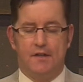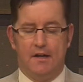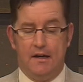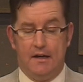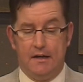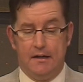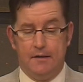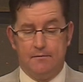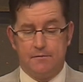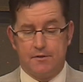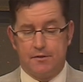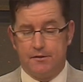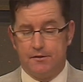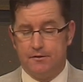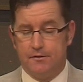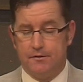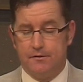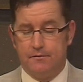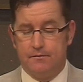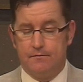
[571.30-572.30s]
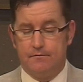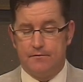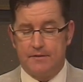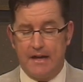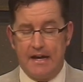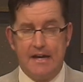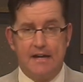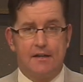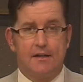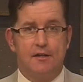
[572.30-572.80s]
time to
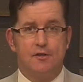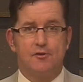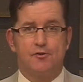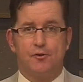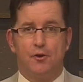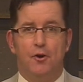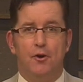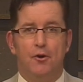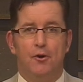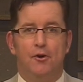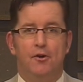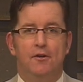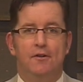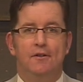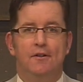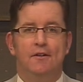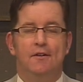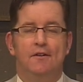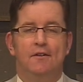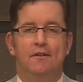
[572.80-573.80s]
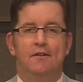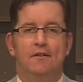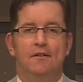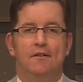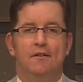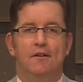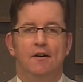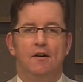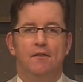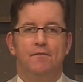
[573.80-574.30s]
take control
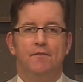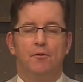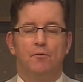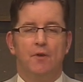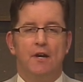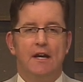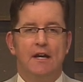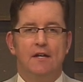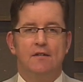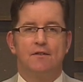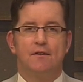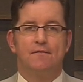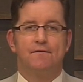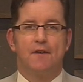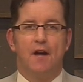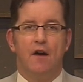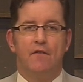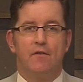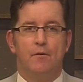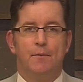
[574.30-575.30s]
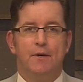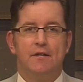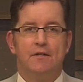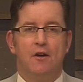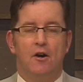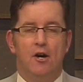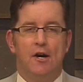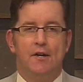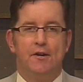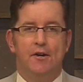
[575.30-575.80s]
of the reins of government
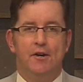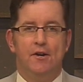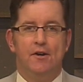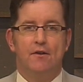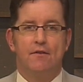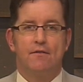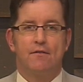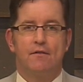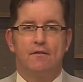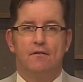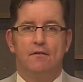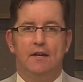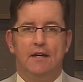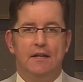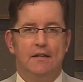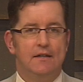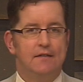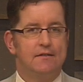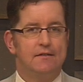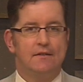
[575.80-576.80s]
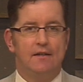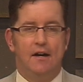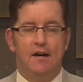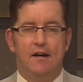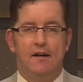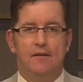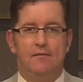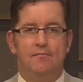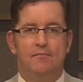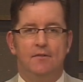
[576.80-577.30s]
on earth. He didn't
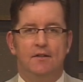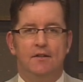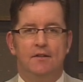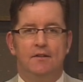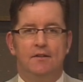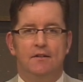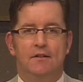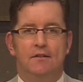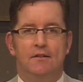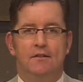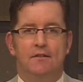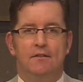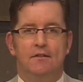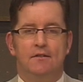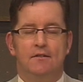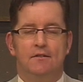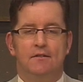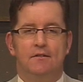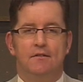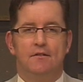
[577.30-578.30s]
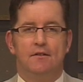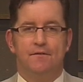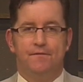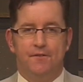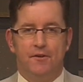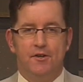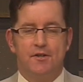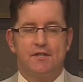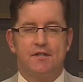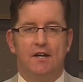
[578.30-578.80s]
come the
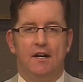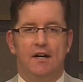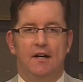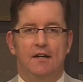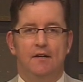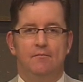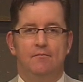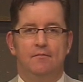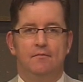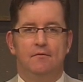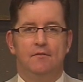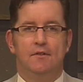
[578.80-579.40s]
first time